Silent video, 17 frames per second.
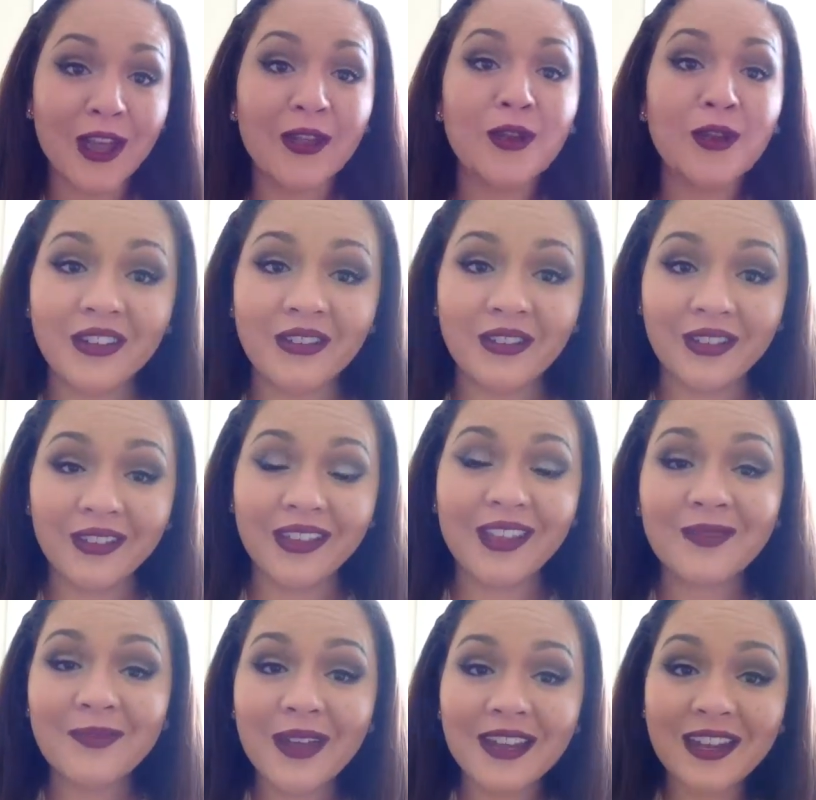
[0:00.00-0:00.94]
I if you
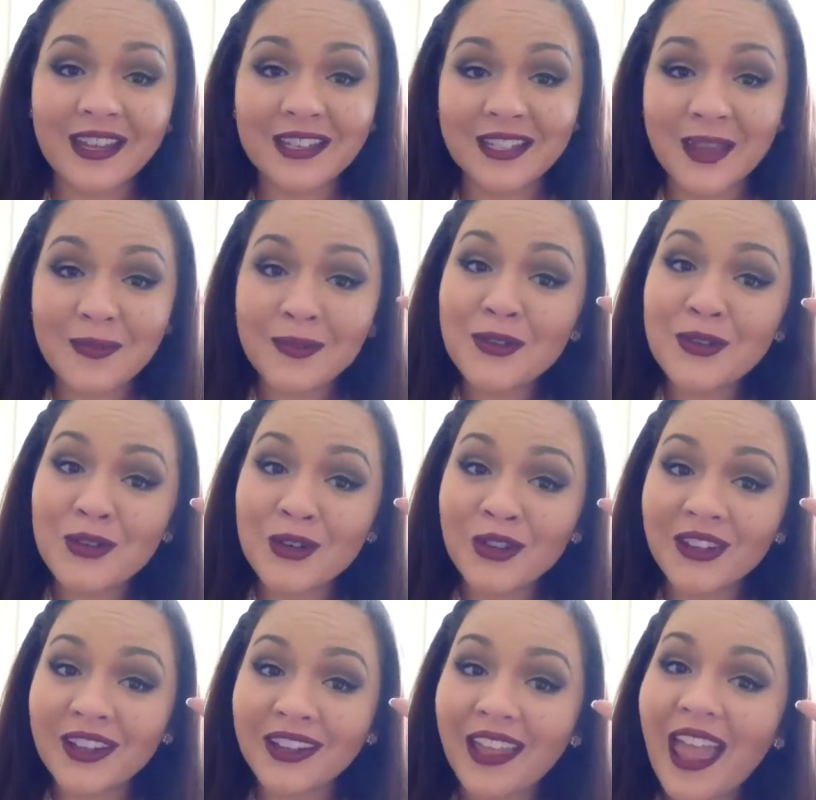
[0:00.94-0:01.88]
like my nighttime
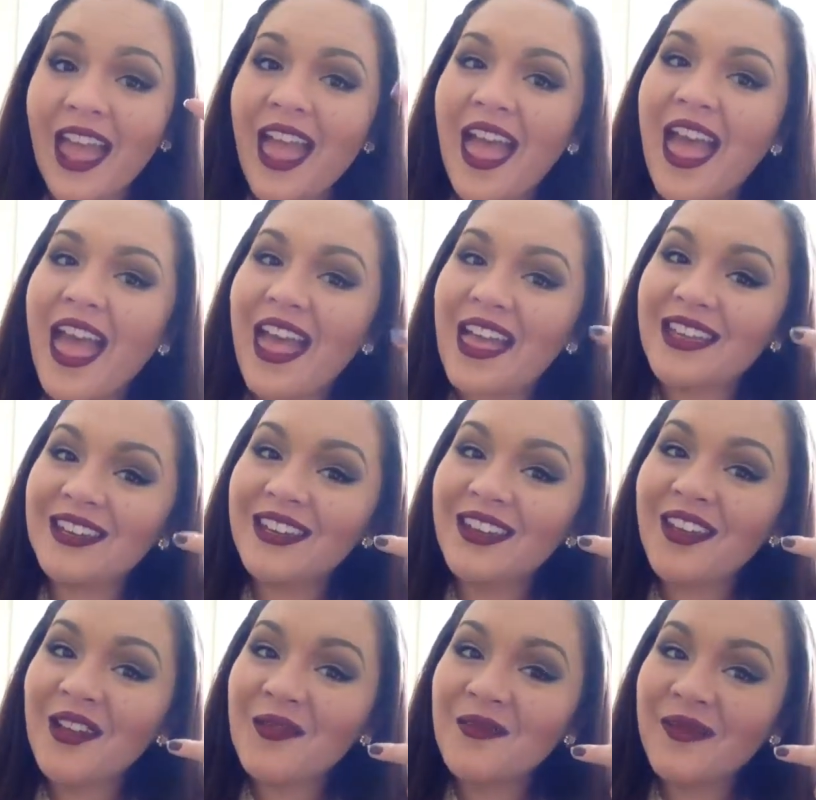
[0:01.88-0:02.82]
neutral look
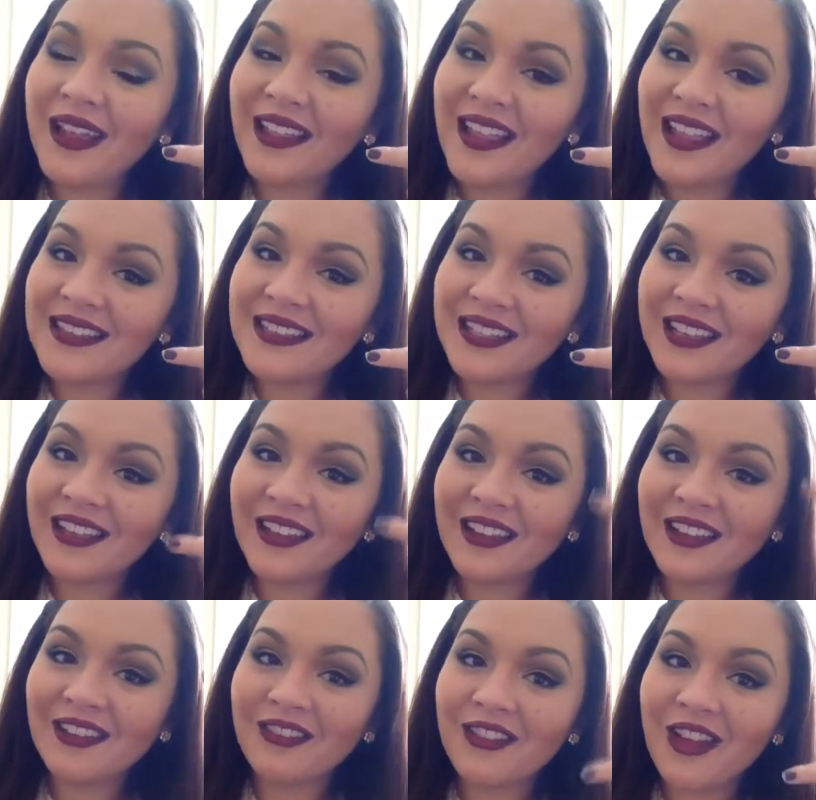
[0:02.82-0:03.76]
and my
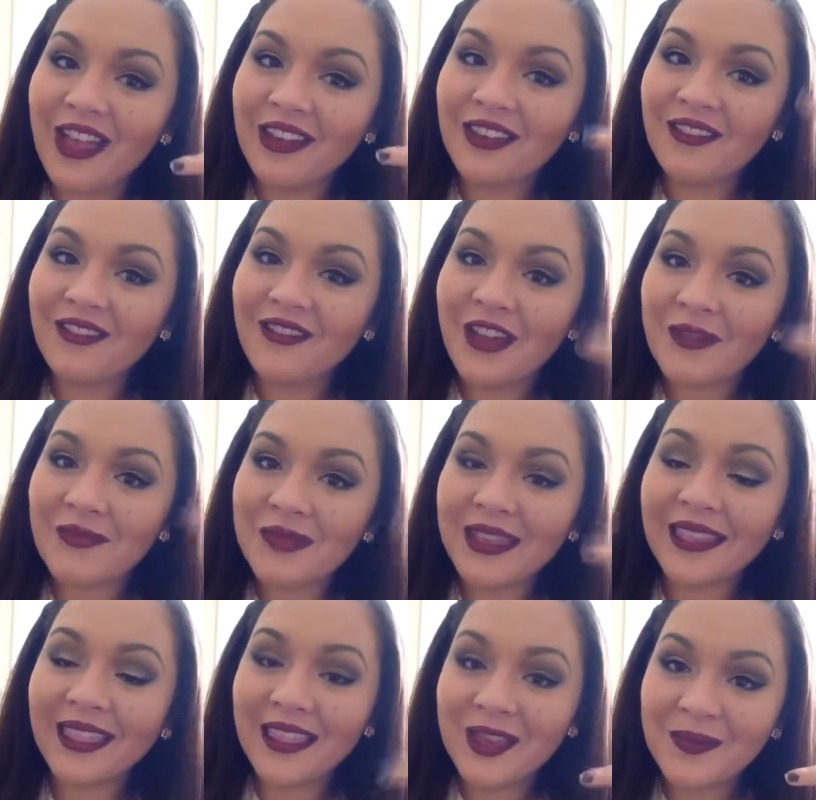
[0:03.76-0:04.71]
classic red
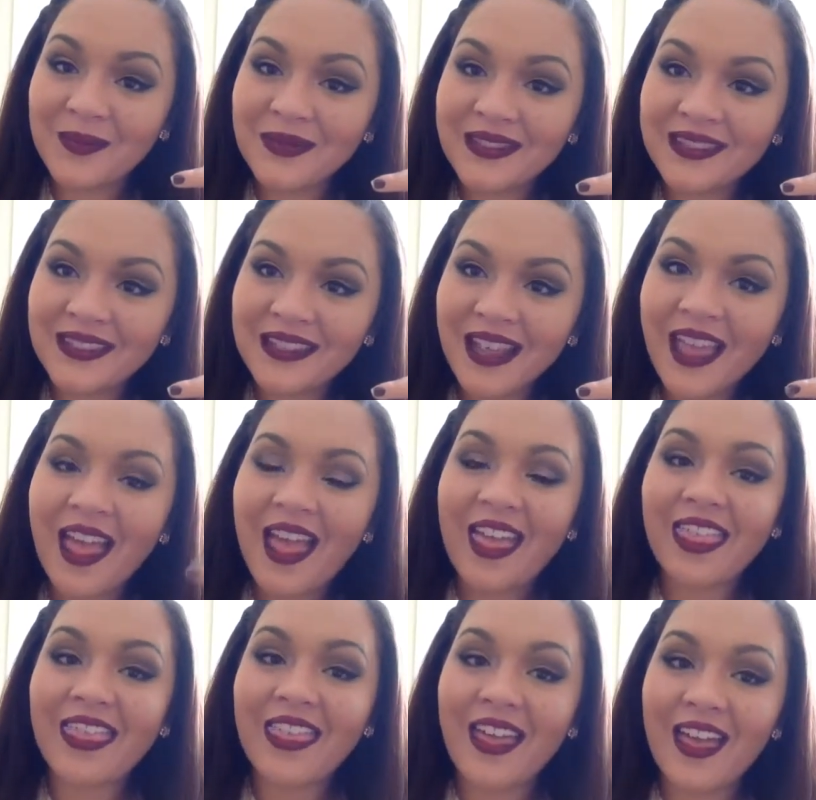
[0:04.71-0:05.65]
vampy lips,
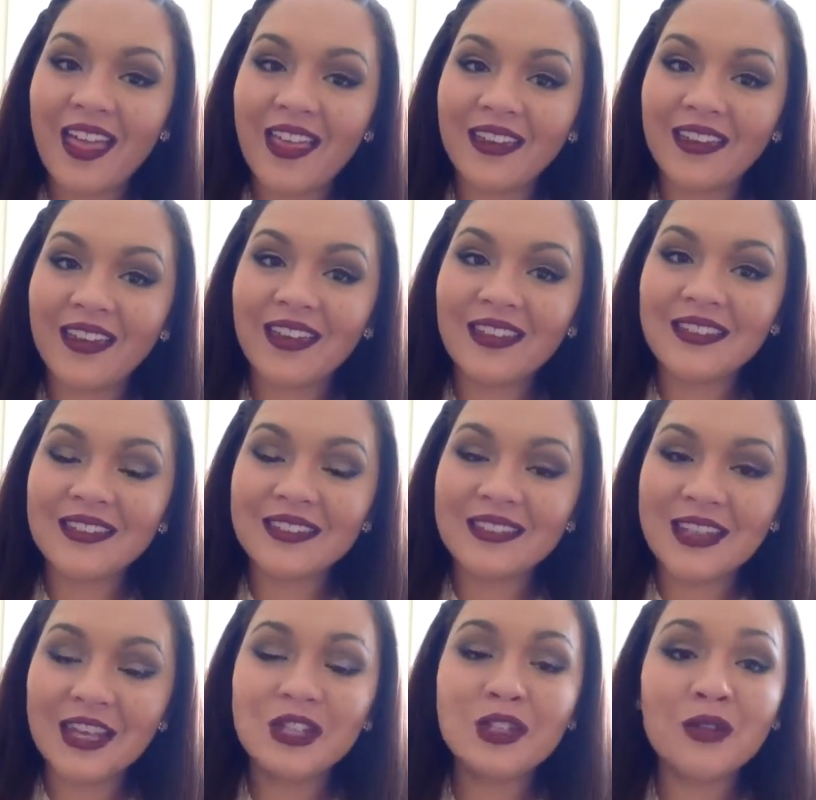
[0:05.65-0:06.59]
then
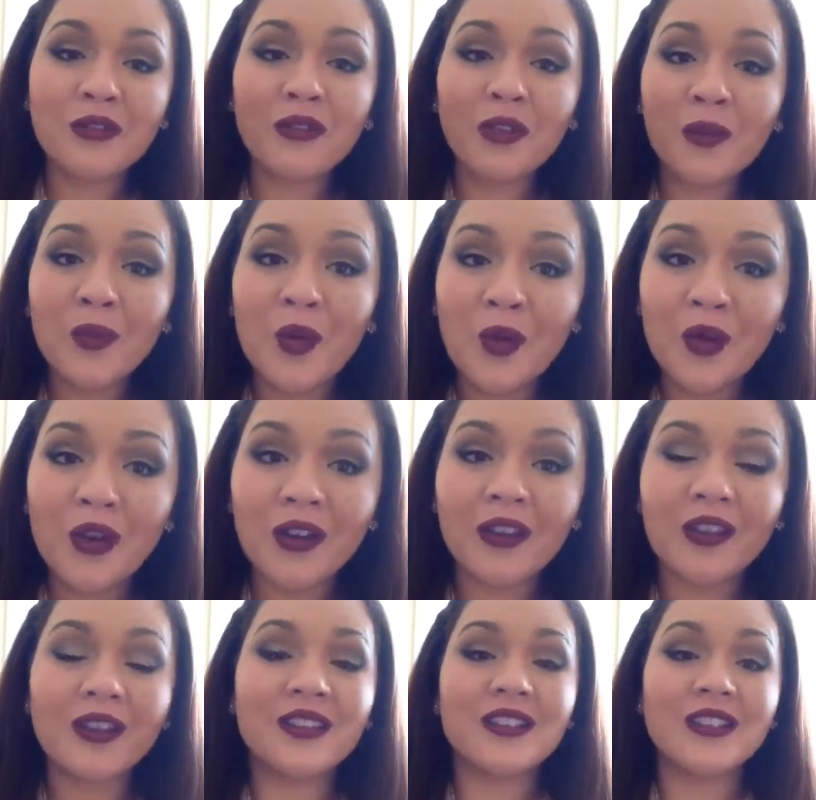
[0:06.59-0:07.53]
stay tuned for
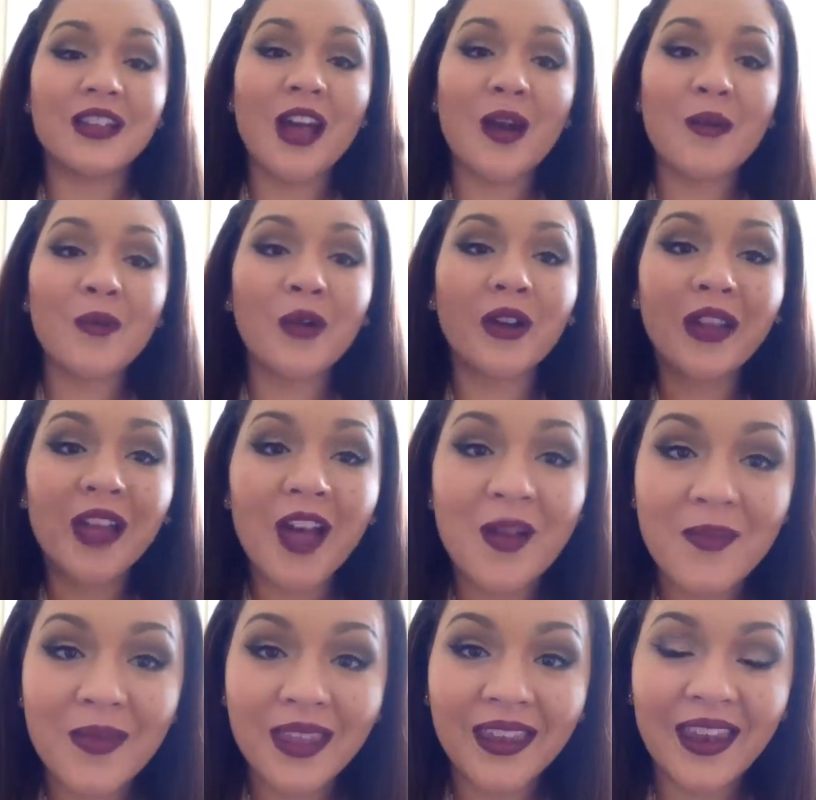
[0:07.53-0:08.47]
more because you got more
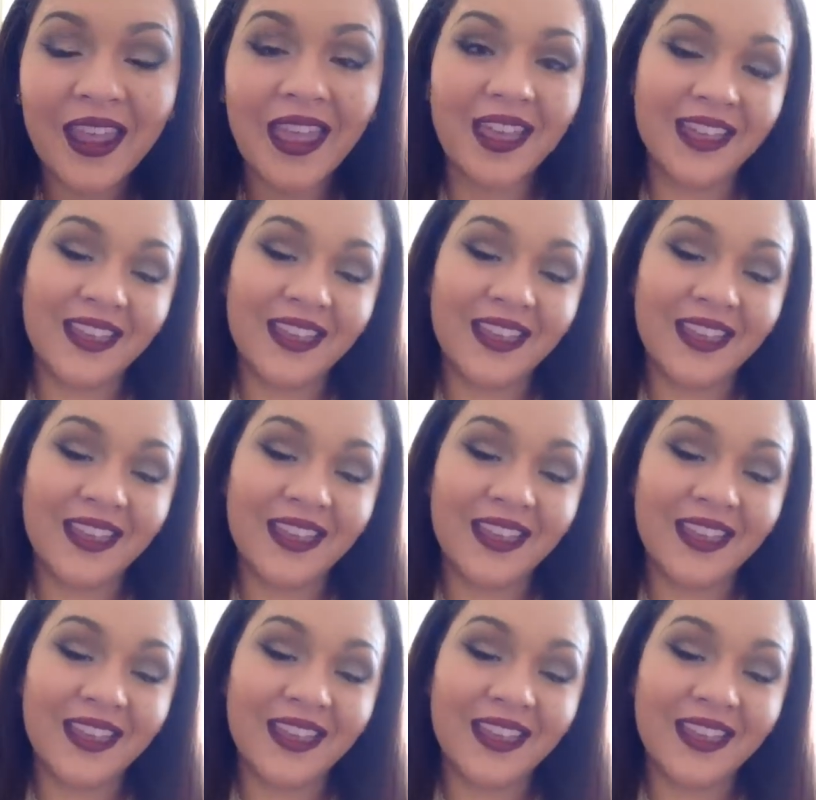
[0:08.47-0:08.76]
coming.